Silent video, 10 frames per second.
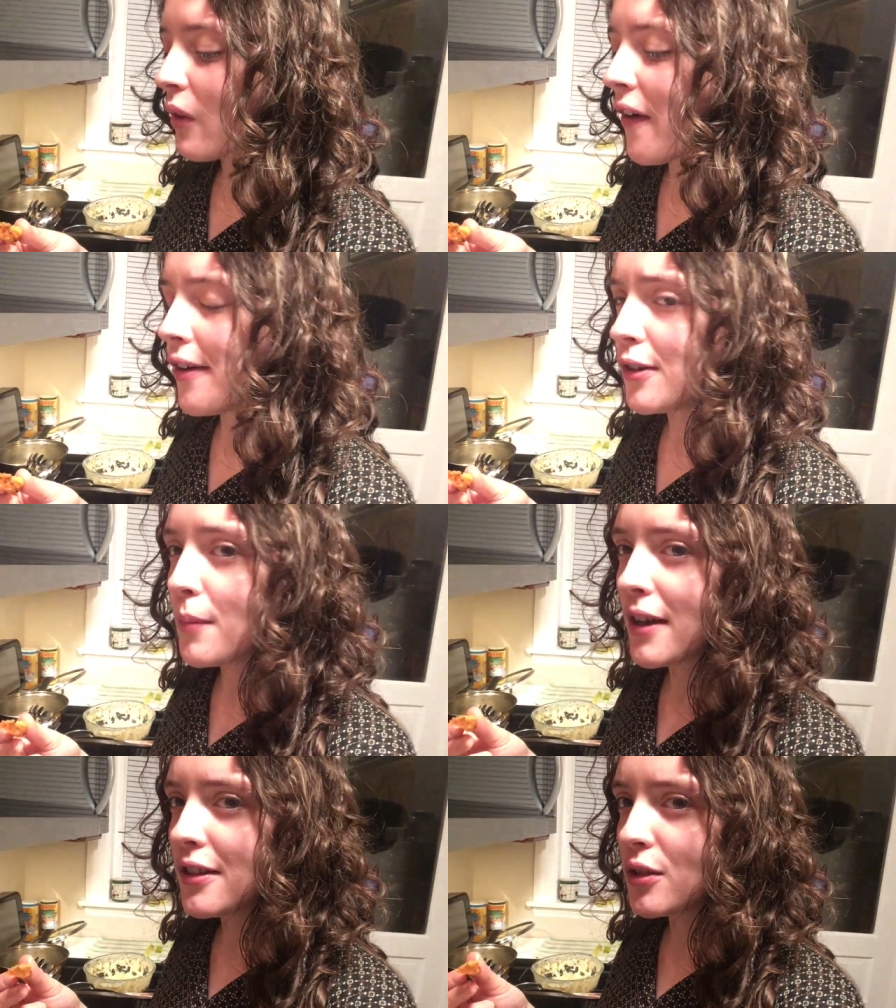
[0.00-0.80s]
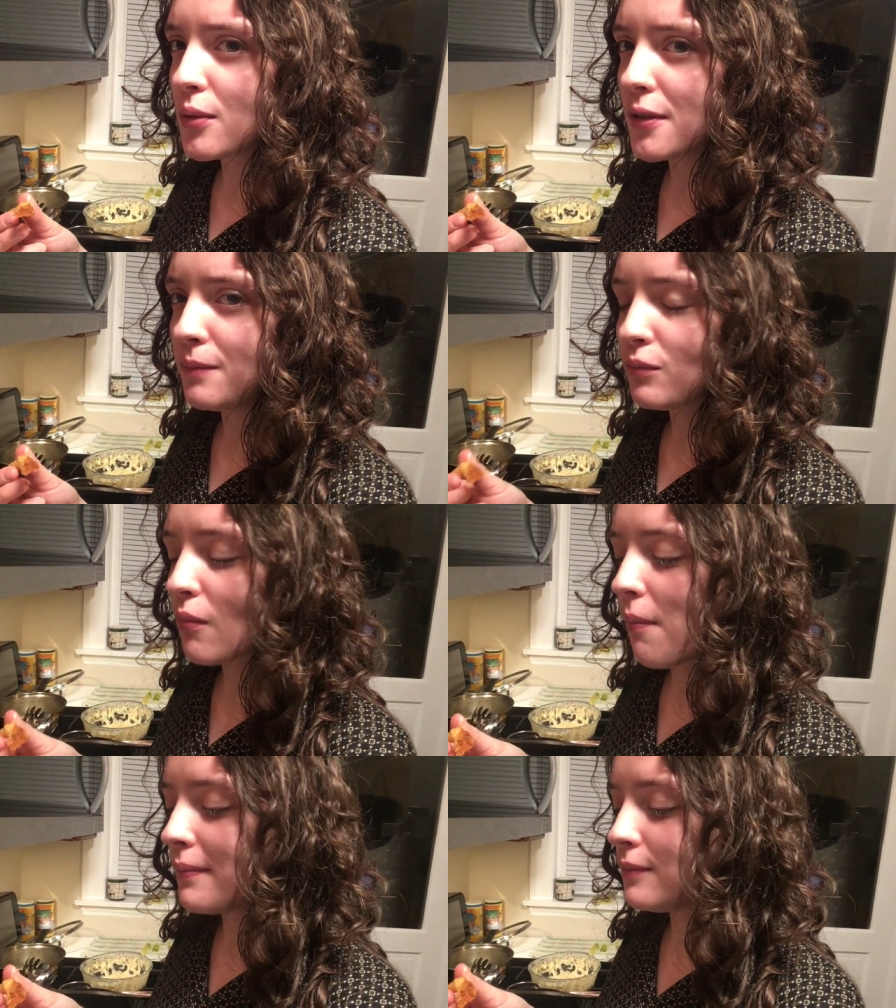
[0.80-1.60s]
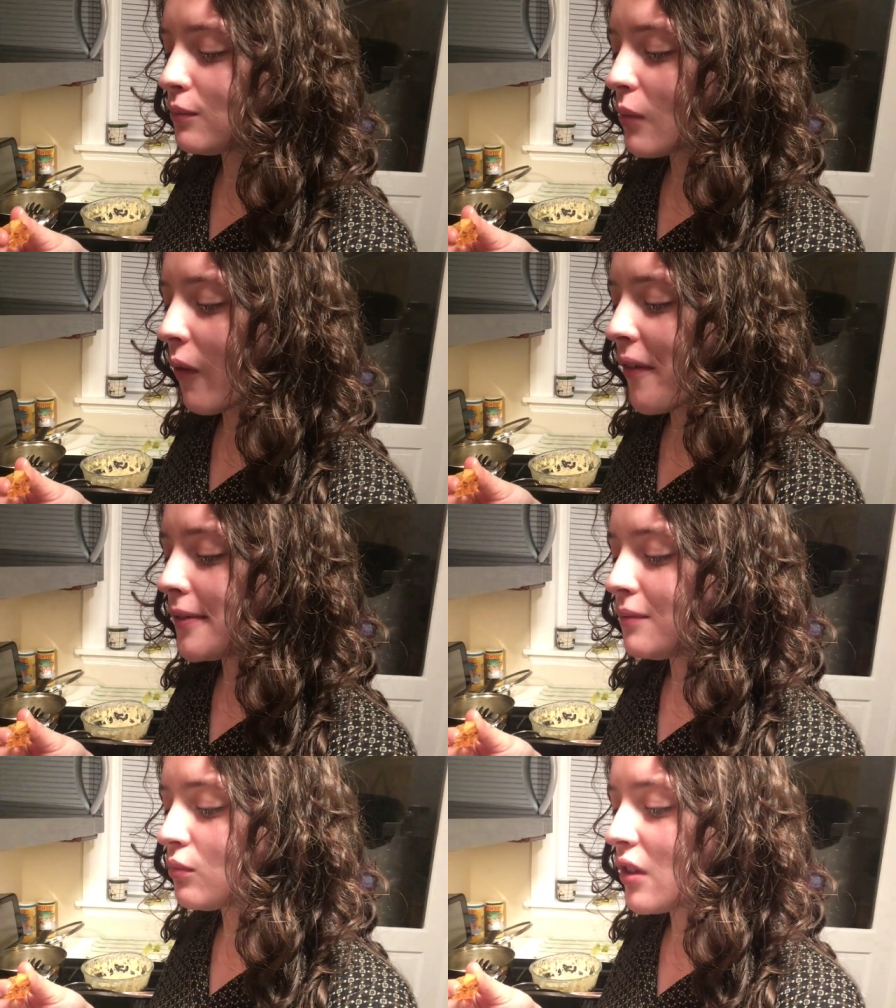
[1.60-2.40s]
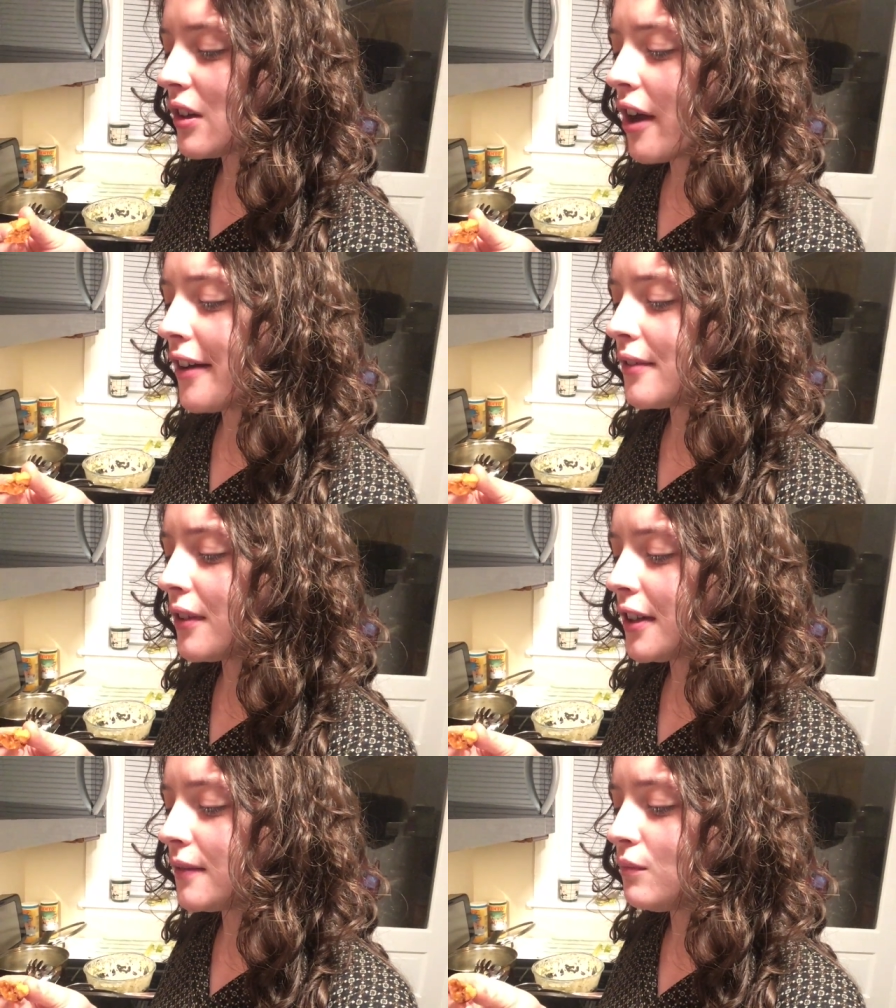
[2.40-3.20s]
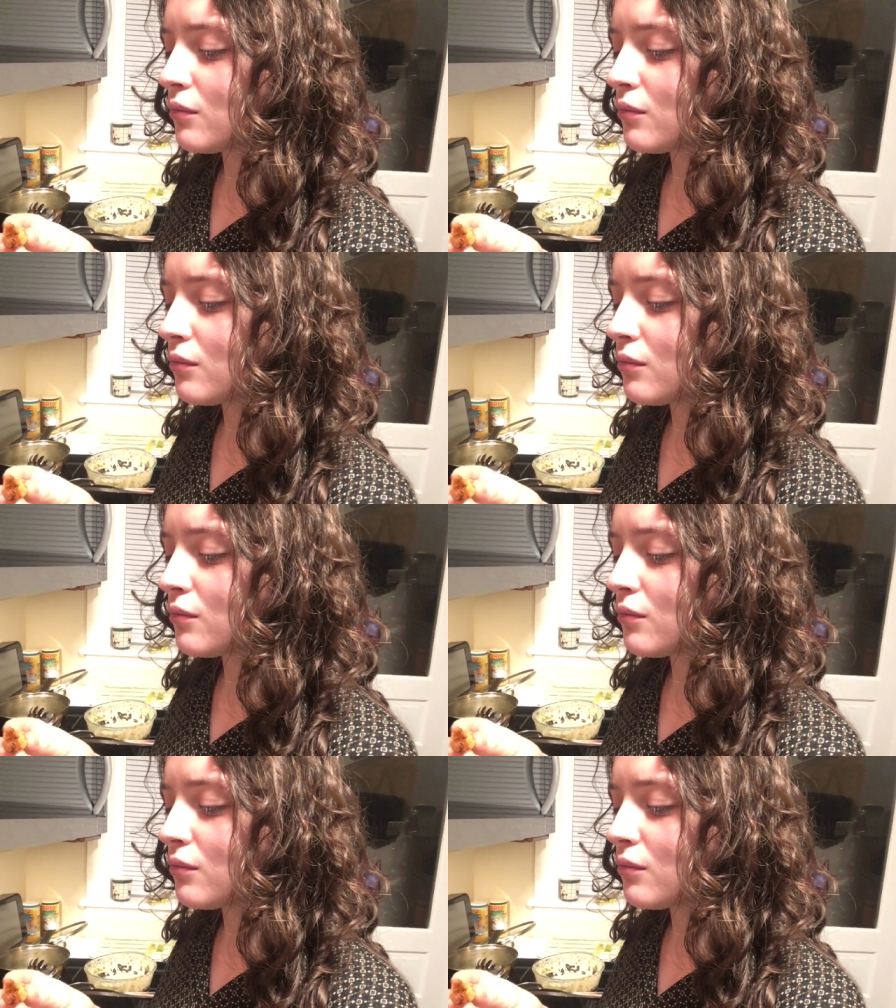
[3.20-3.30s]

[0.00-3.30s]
I don't know about this one. It kind of like